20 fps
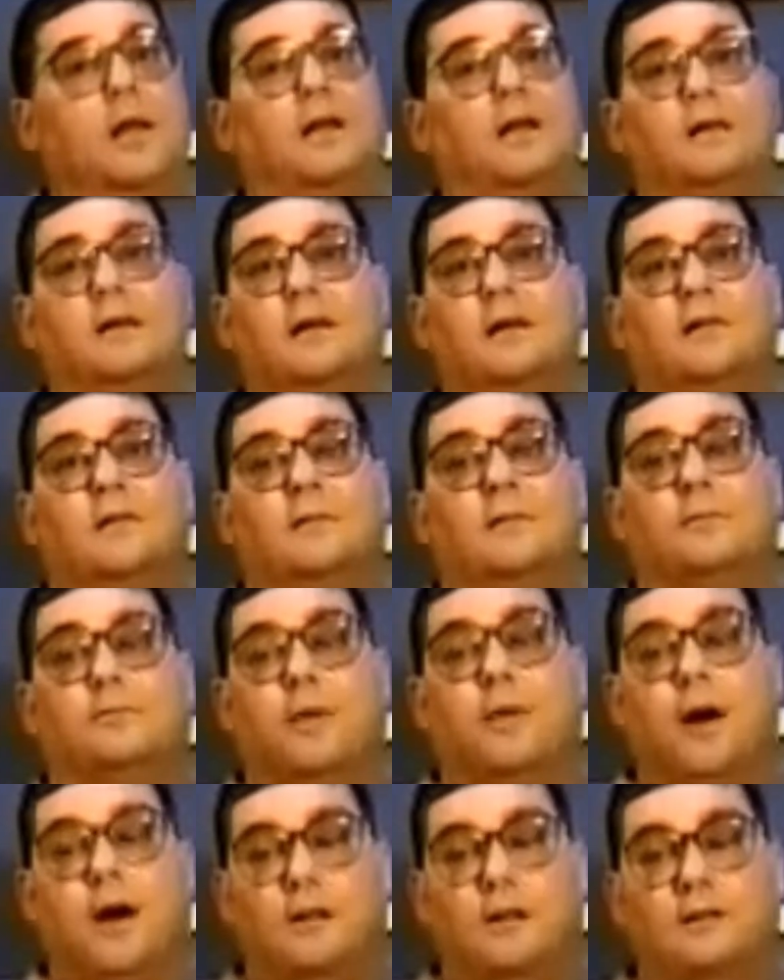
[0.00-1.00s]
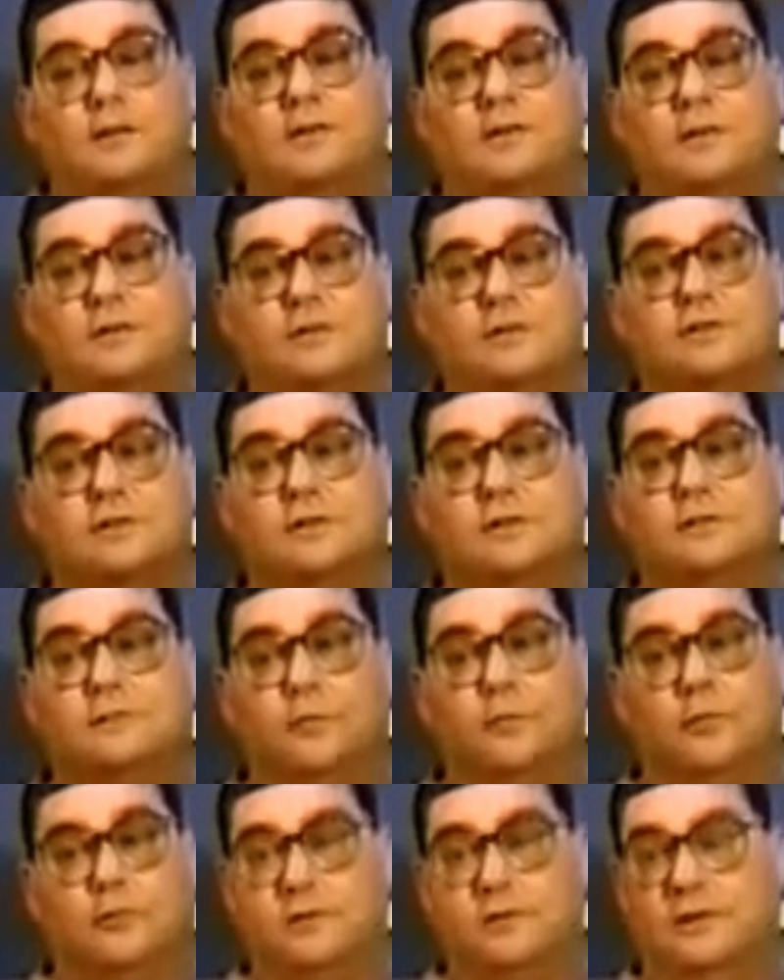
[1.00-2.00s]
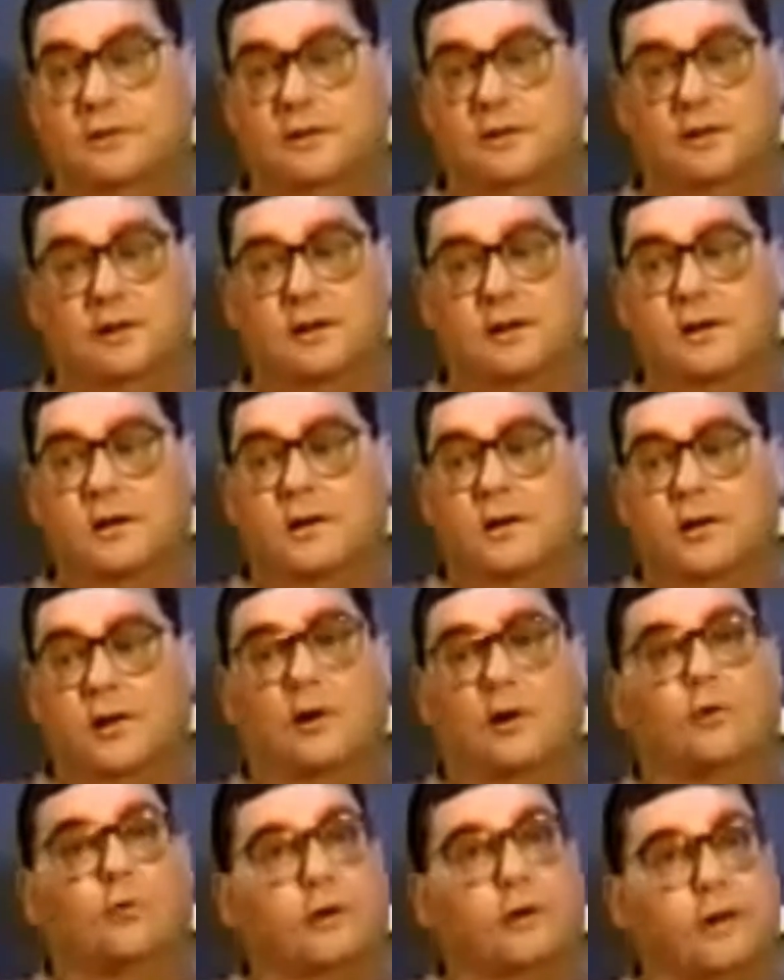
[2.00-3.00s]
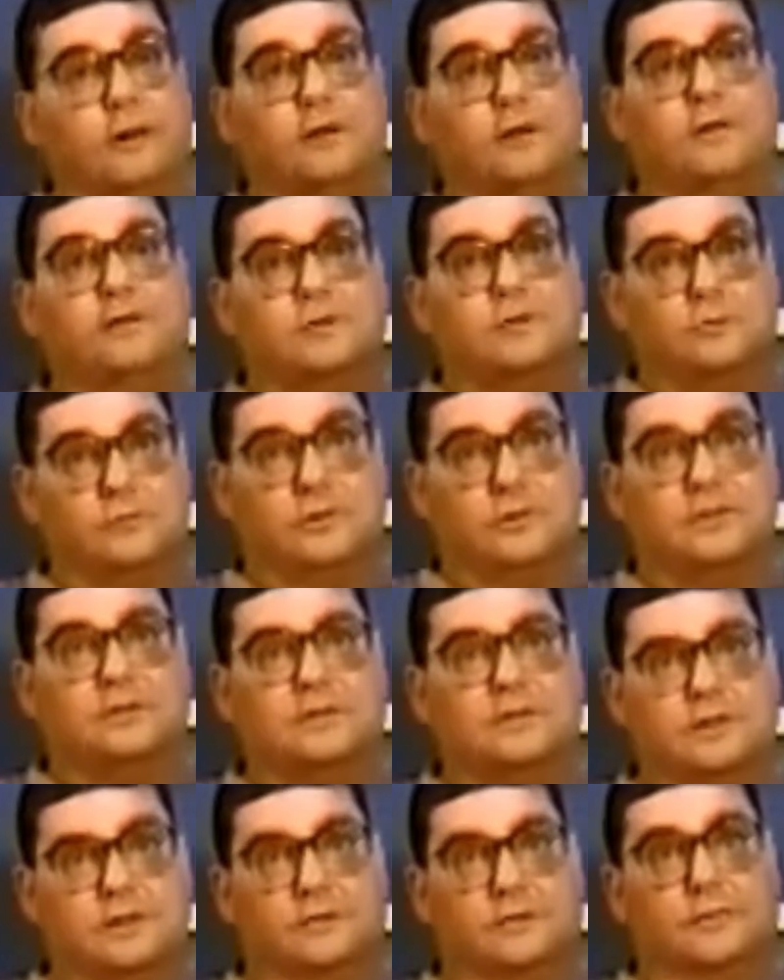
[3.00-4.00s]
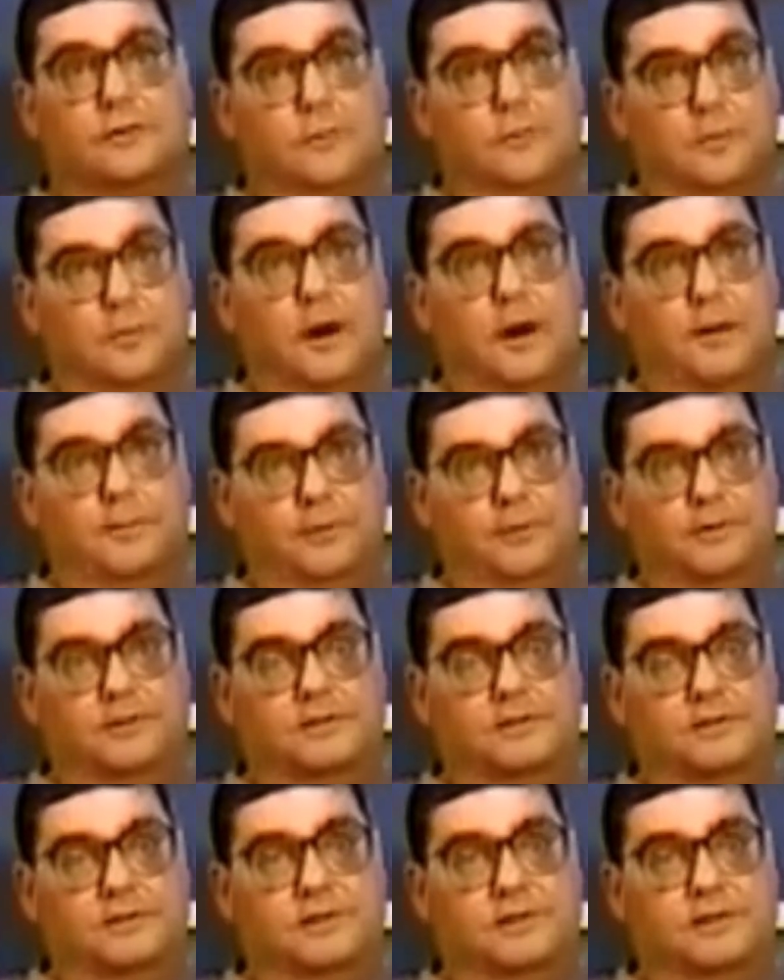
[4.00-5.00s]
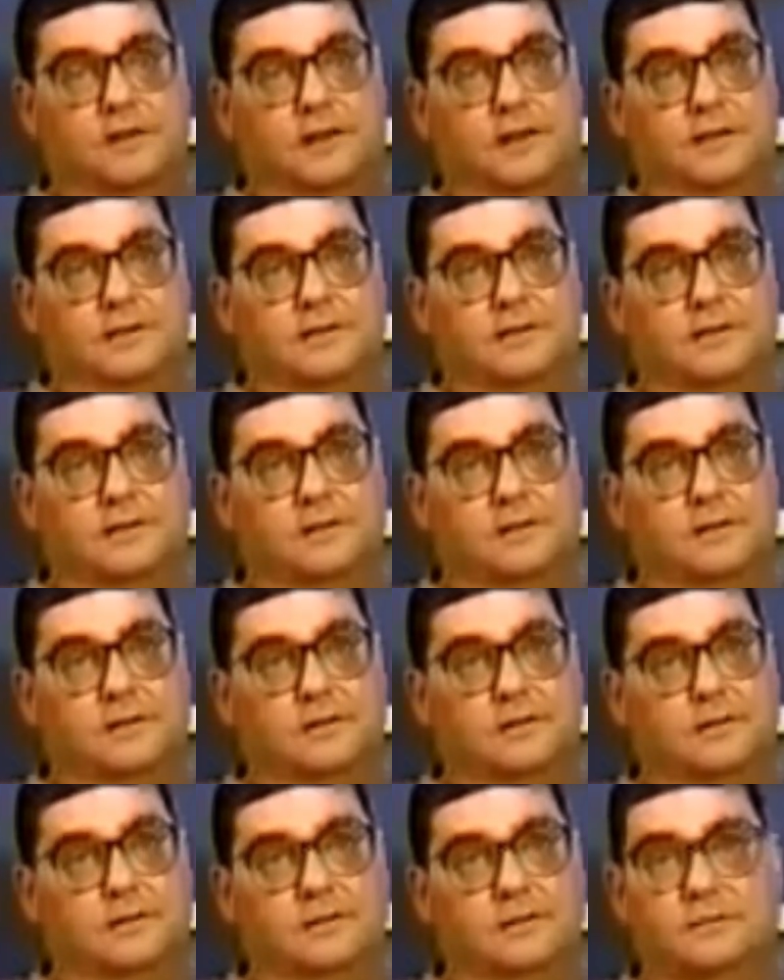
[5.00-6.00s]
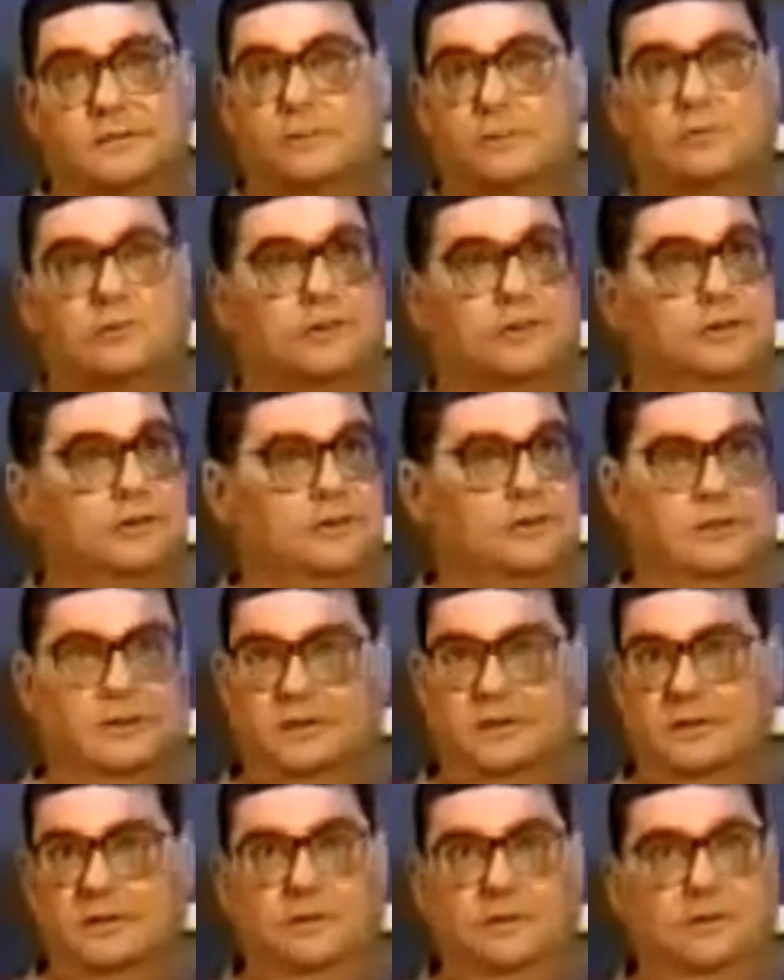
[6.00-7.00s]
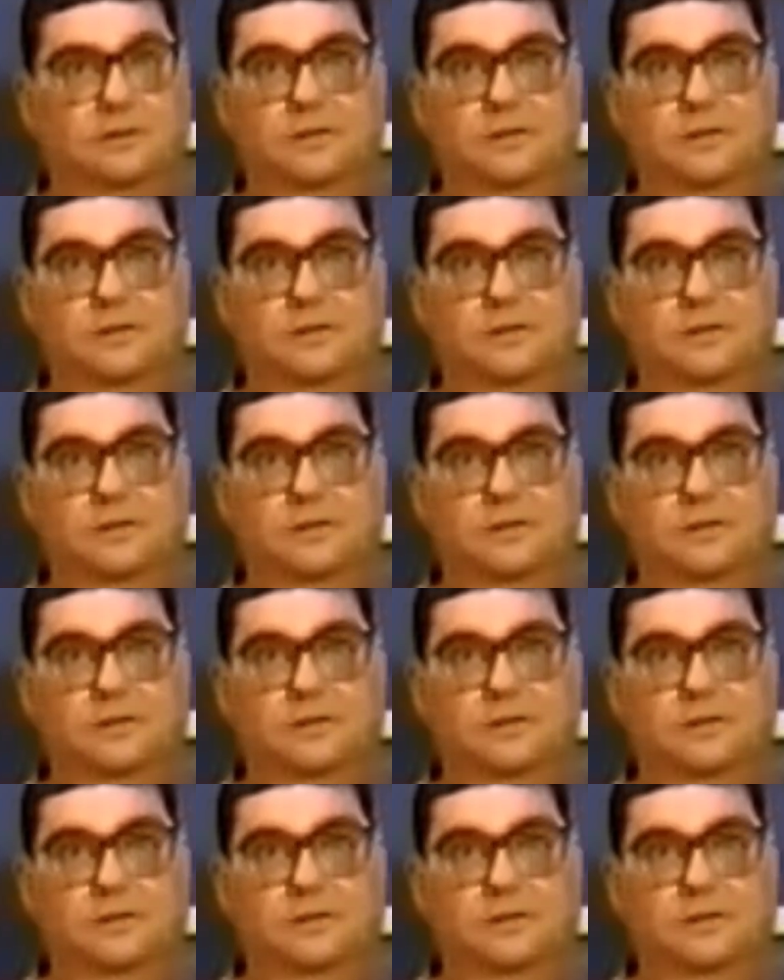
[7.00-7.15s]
And the politicians, unfortunately, are really so distant from the populace these days, so distant,